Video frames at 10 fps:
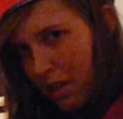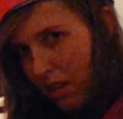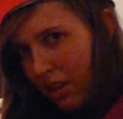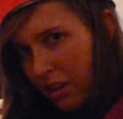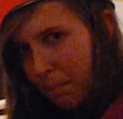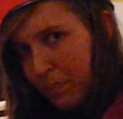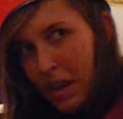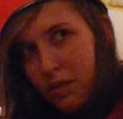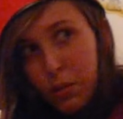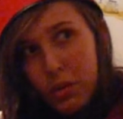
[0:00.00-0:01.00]
I think
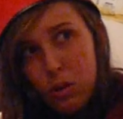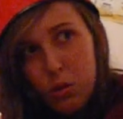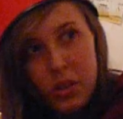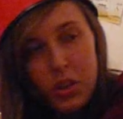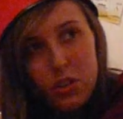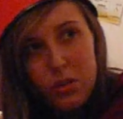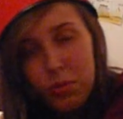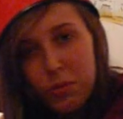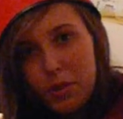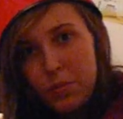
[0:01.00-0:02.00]
everybody who
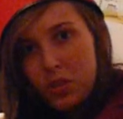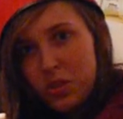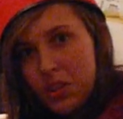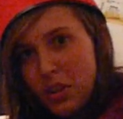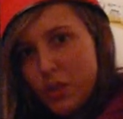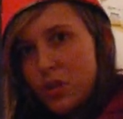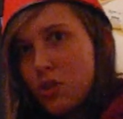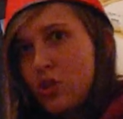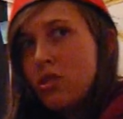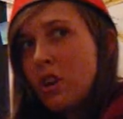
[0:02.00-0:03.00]
auditioned for 5 British
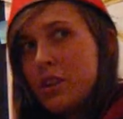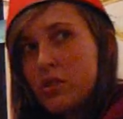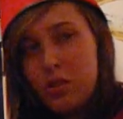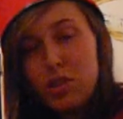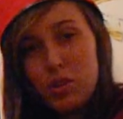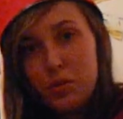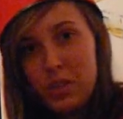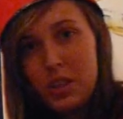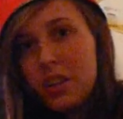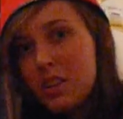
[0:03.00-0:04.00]
Nerds should answer the
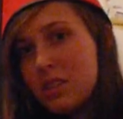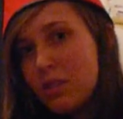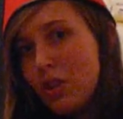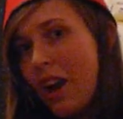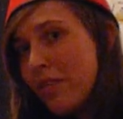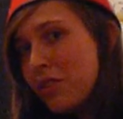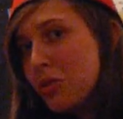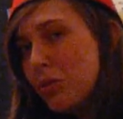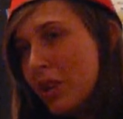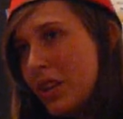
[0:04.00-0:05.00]
survey next if you
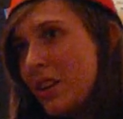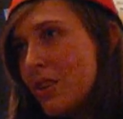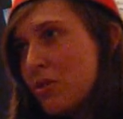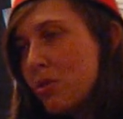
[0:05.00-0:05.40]
haven't already.